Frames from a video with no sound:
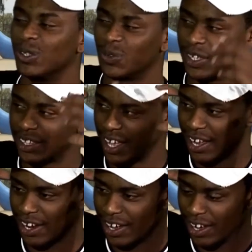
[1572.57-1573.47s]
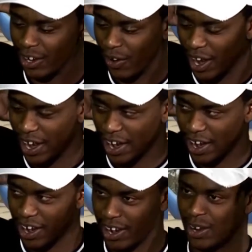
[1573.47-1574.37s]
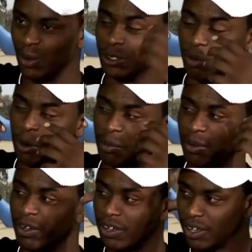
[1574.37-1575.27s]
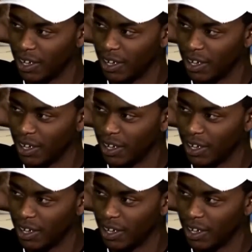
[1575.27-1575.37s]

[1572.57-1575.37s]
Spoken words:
was with that gray hair. He was purple.